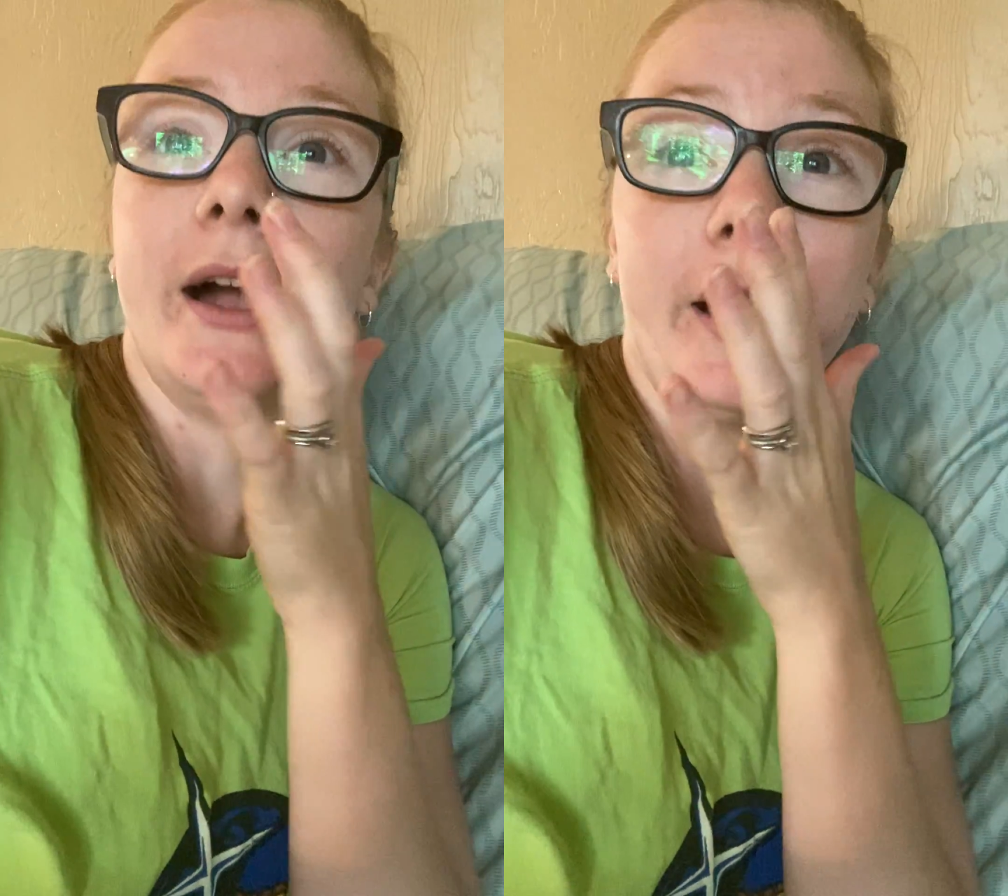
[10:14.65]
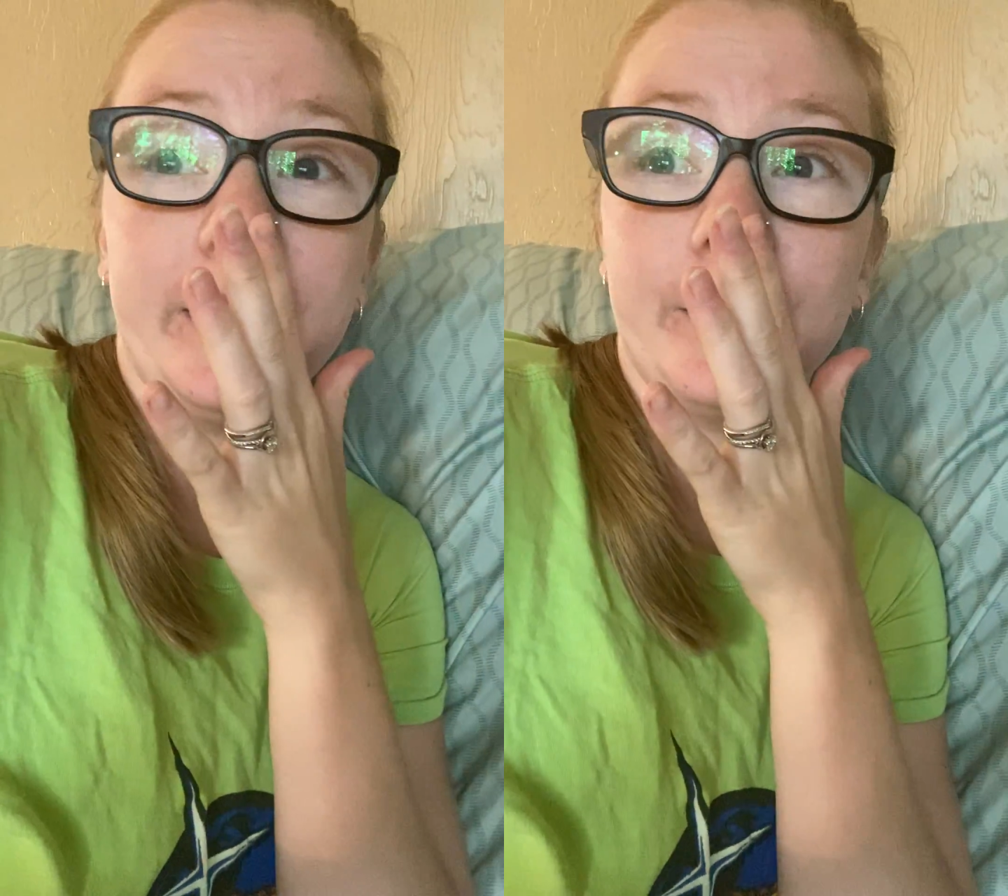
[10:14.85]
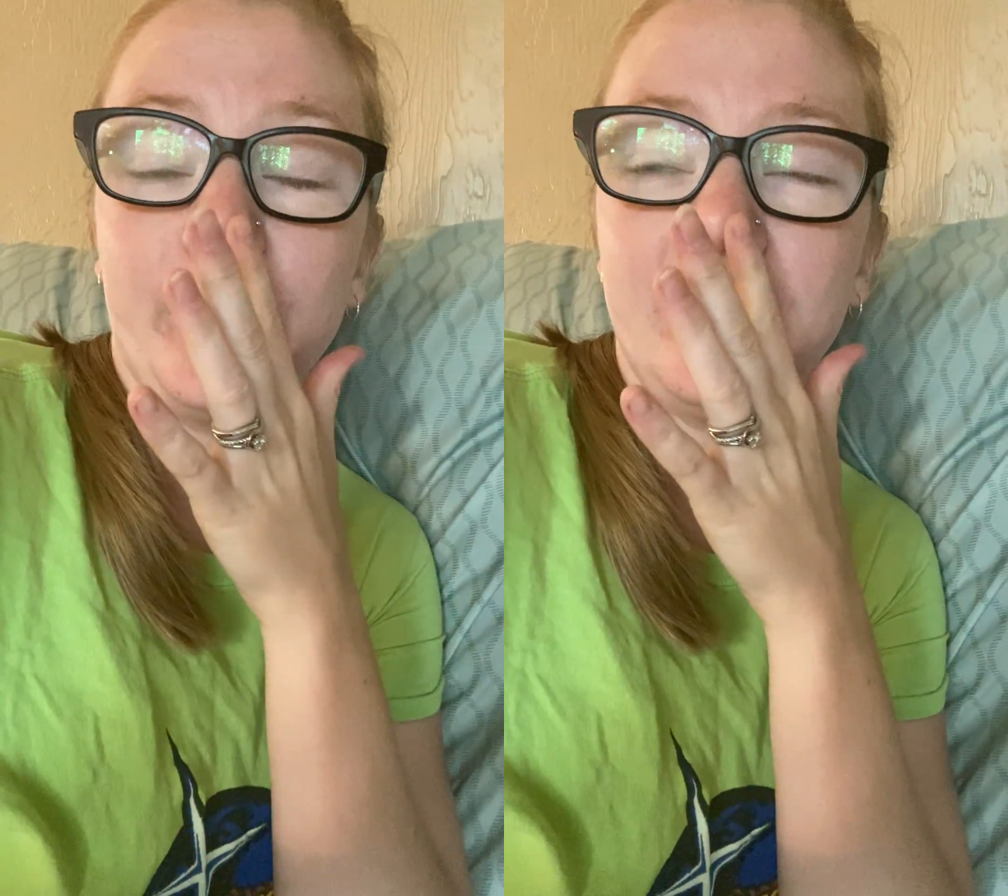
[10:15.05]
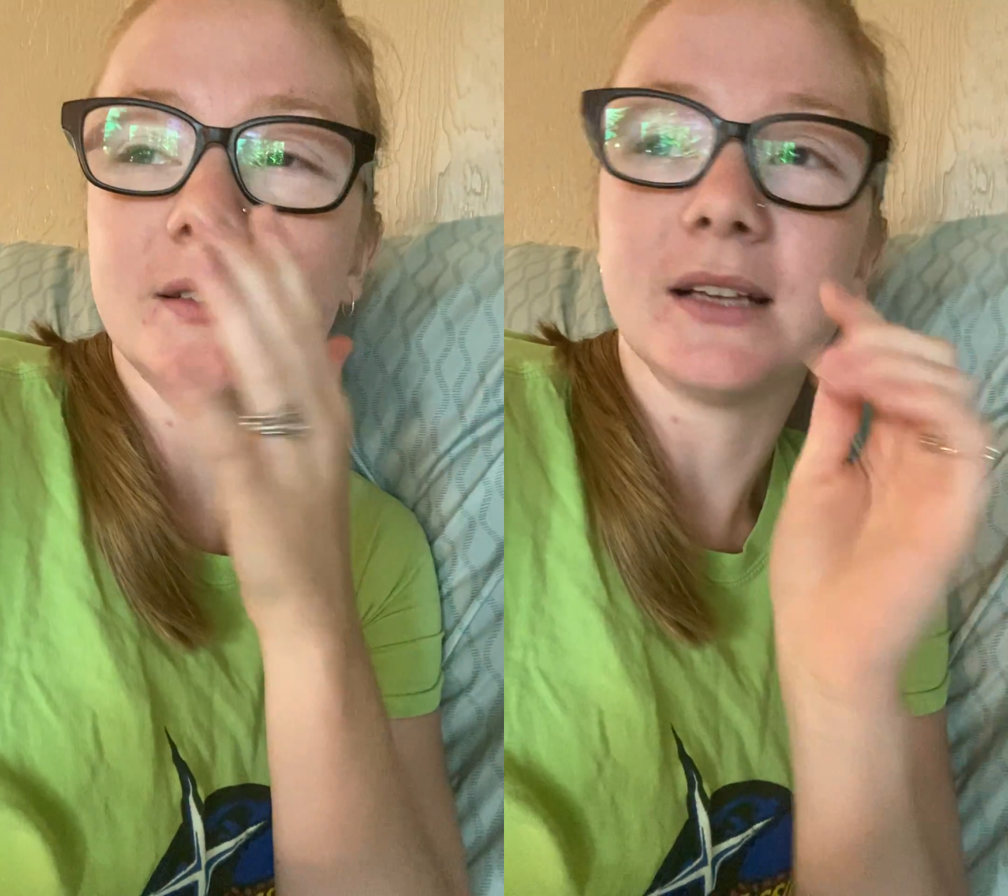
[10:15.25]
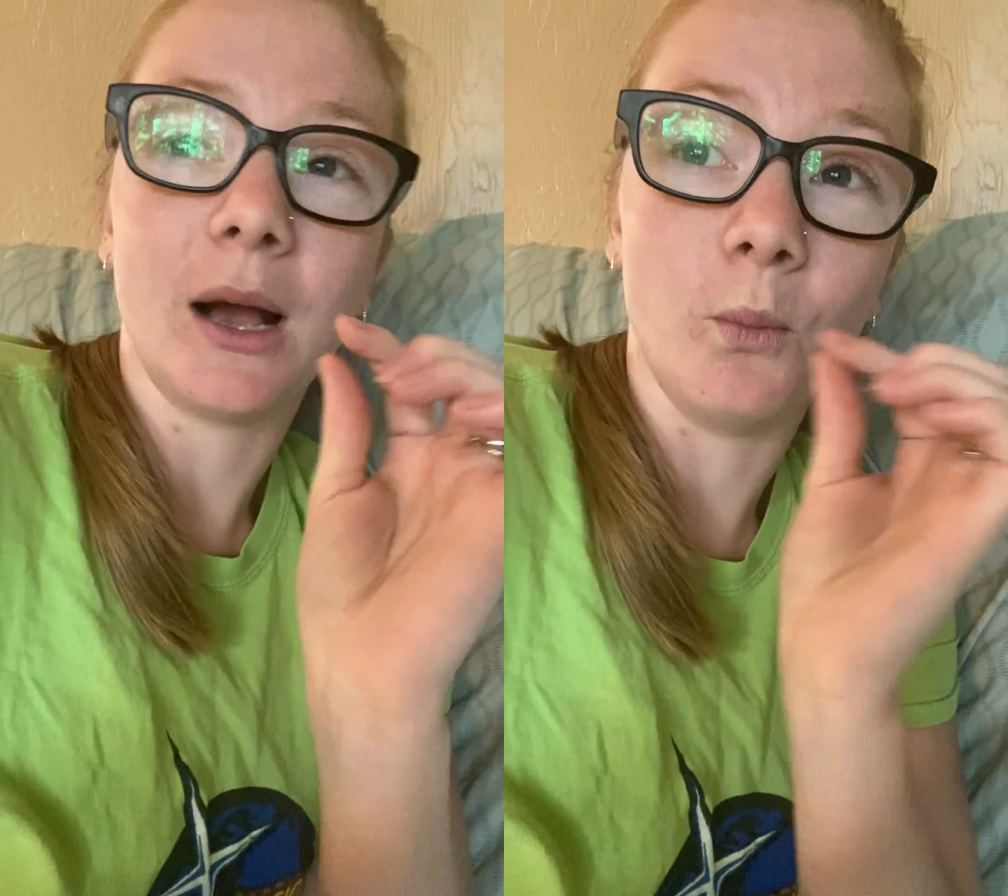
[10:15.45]

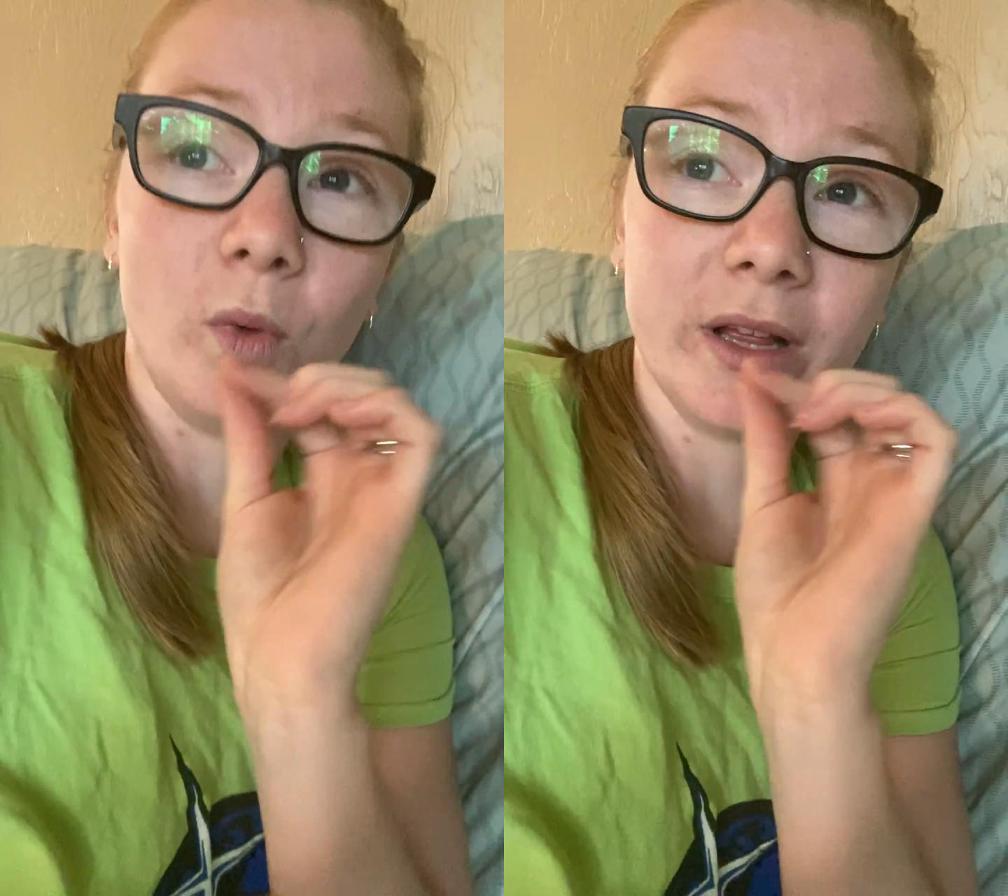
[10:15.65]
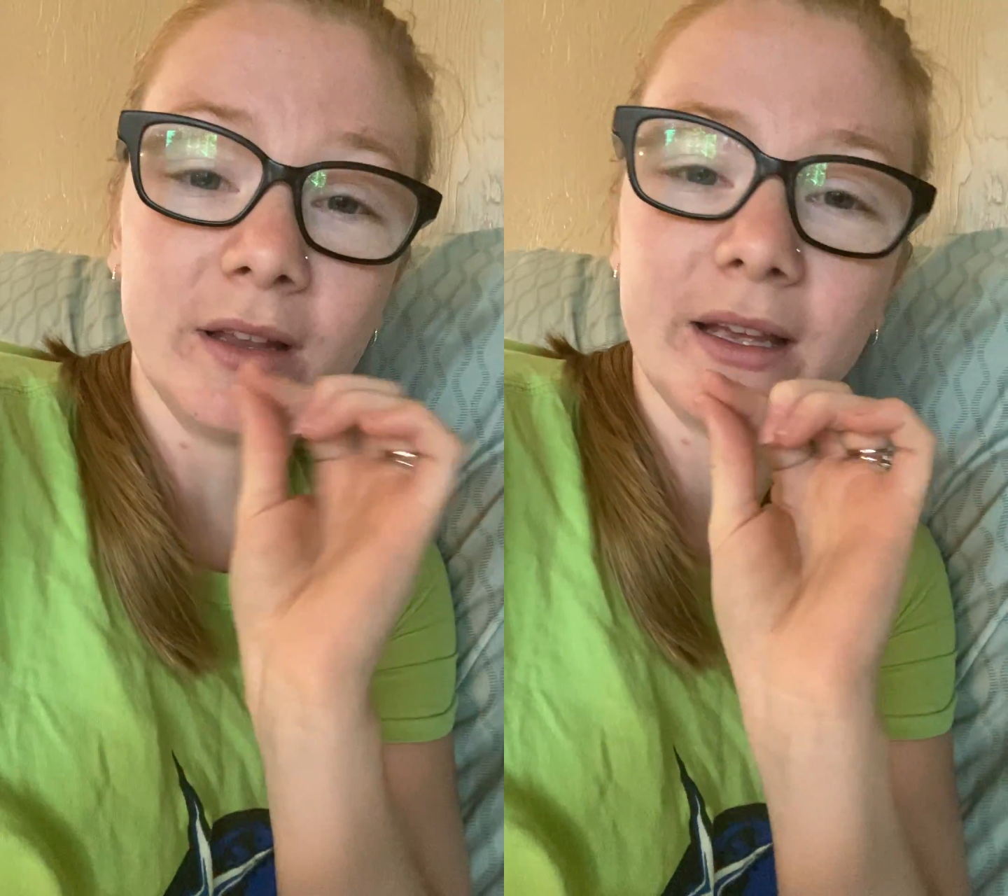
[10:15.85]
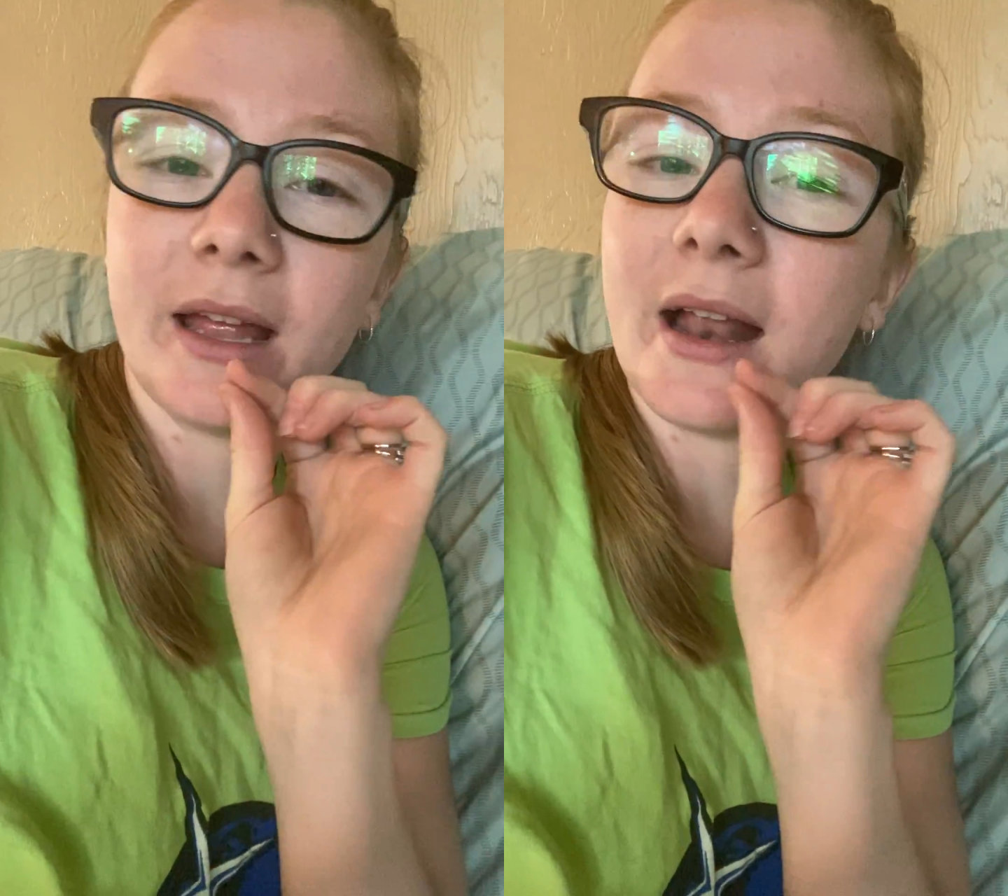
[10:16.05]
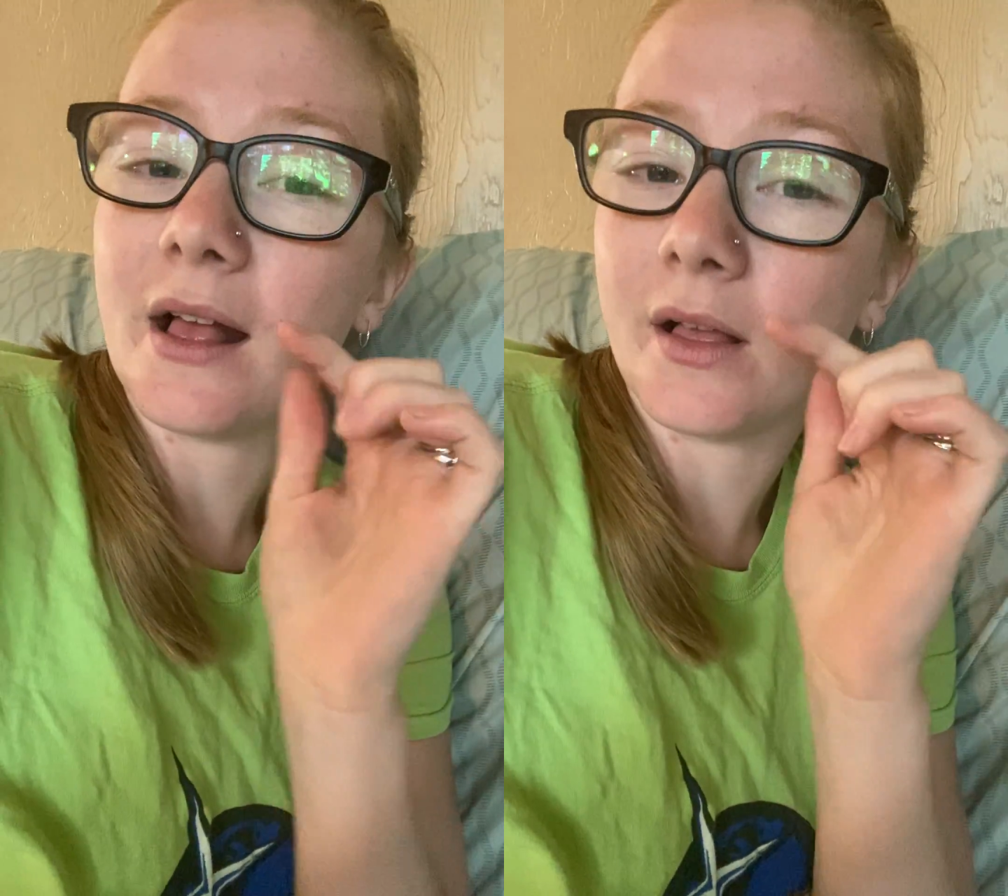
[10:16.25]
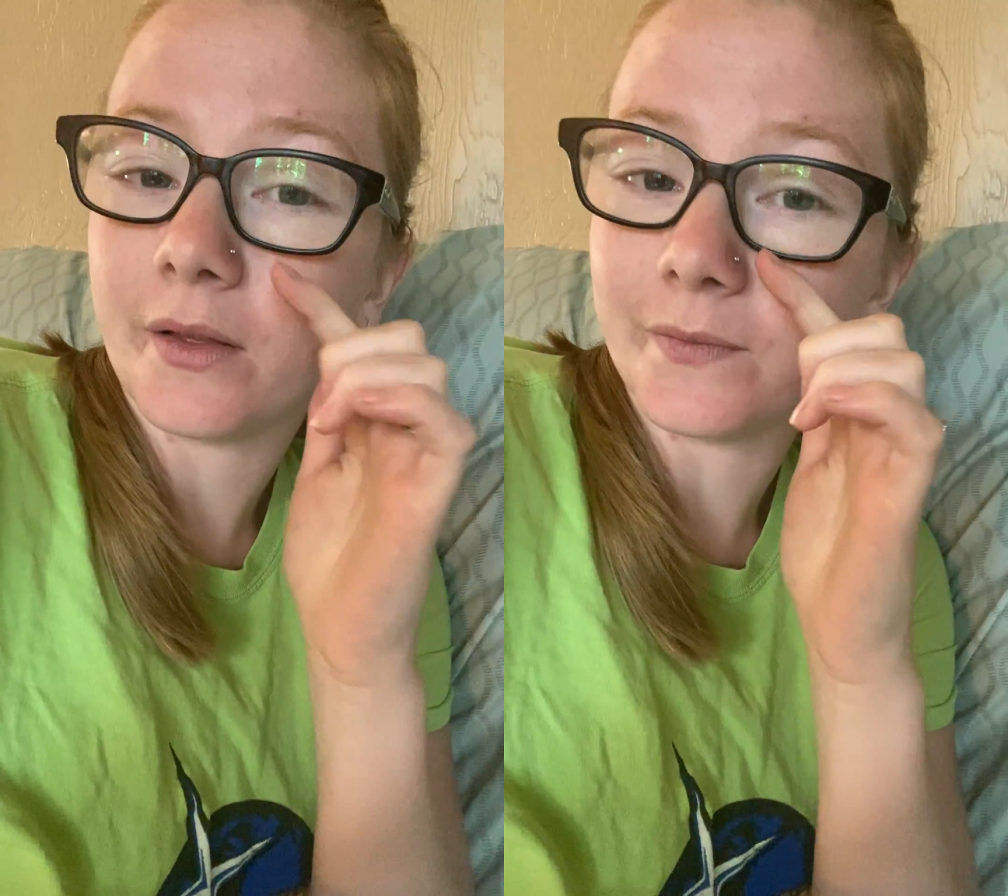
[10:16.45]
Anyways, I'm wiggling it
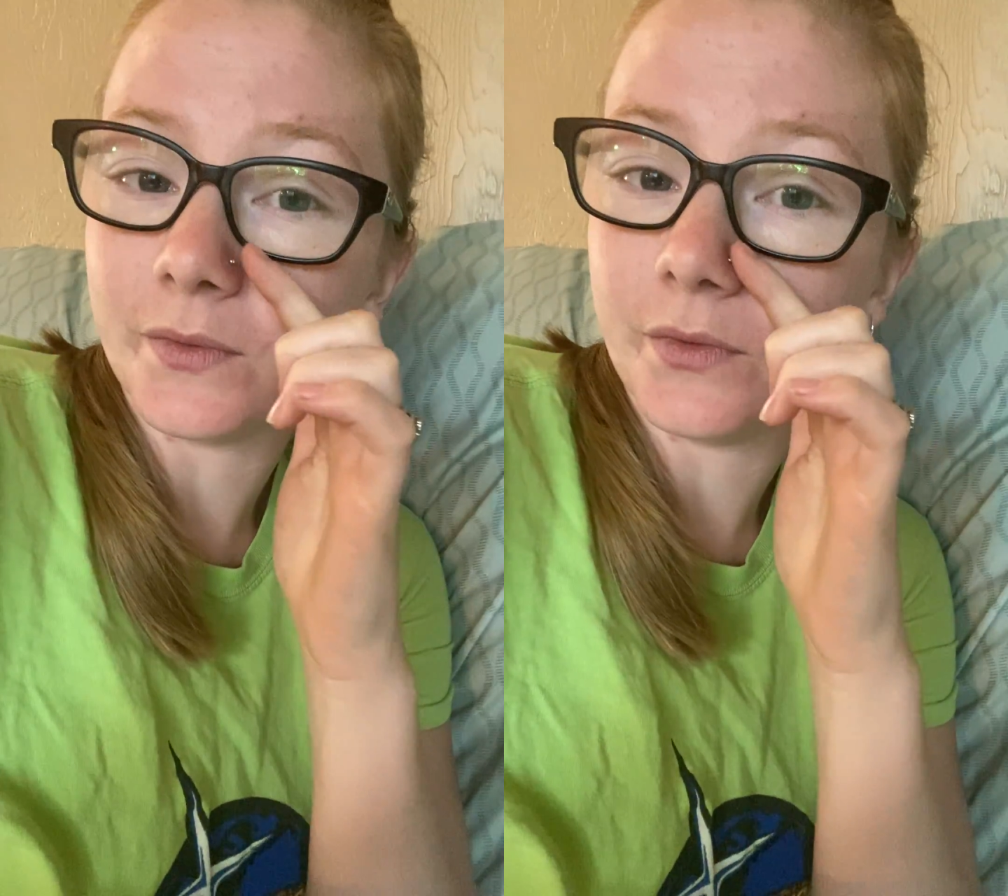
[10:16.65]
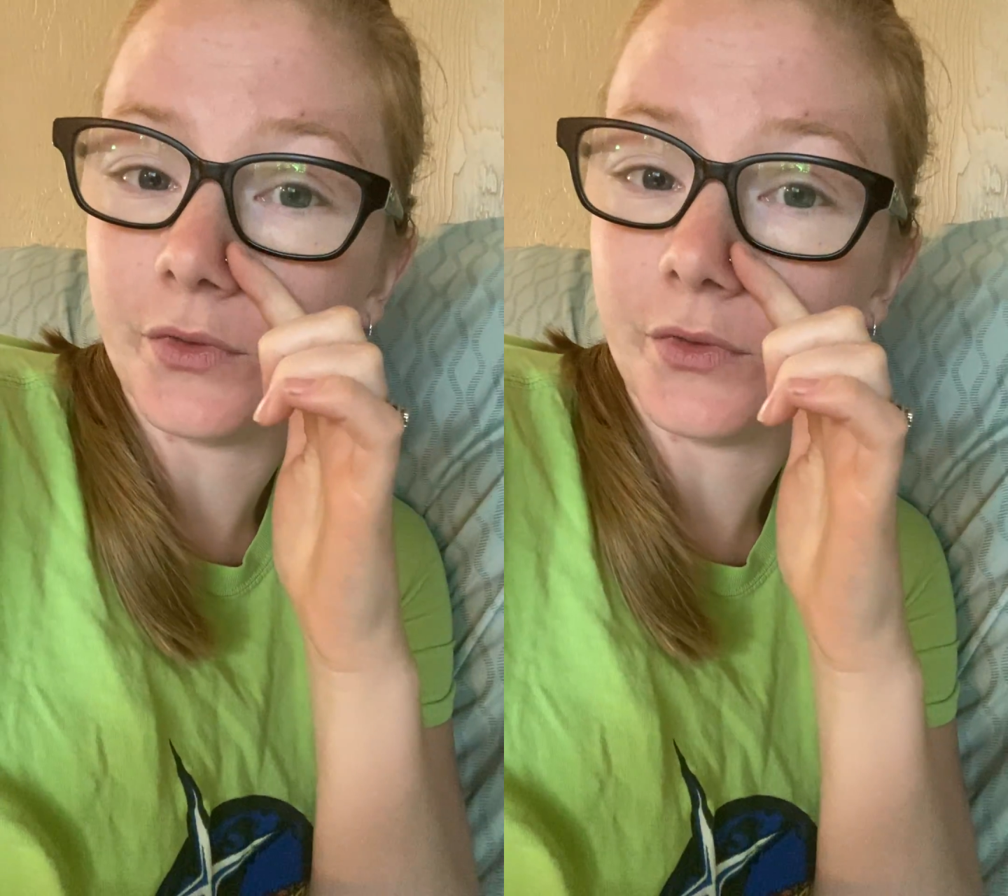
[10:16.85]
and